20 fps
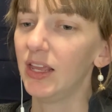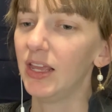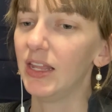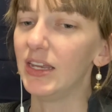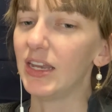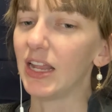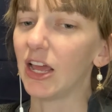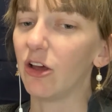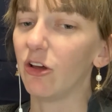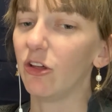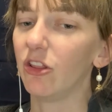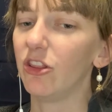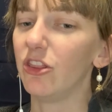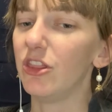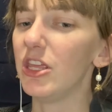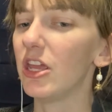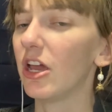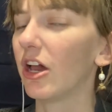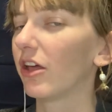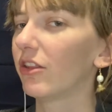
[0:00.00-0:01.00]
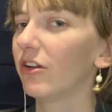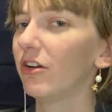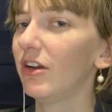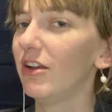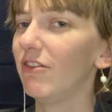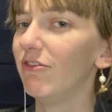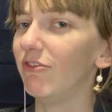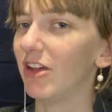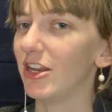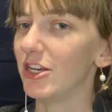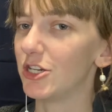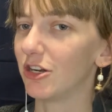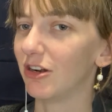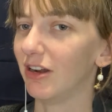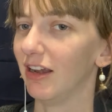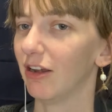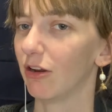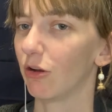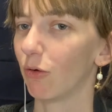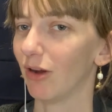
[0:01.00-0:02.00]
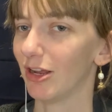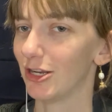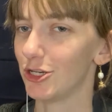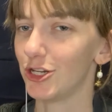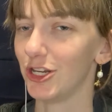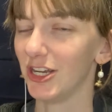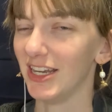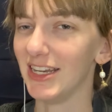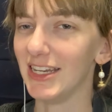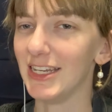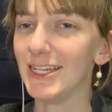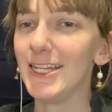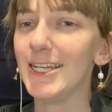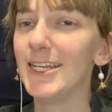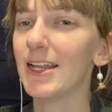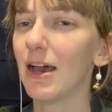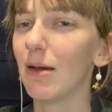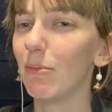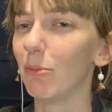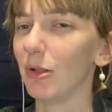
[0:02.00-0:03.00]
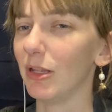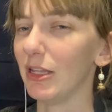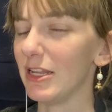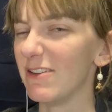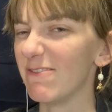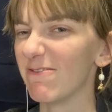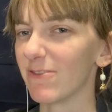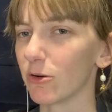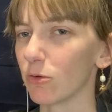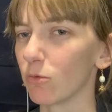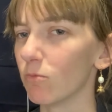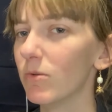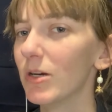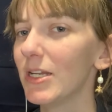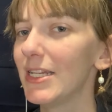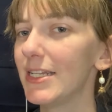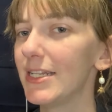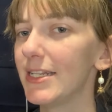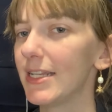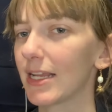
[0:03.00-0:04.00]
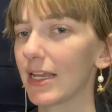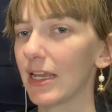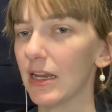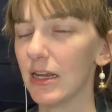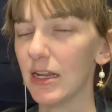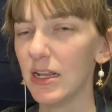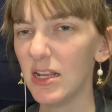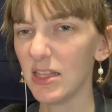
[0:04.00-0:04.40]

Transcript: Now, the other inventor in question did not believe for one second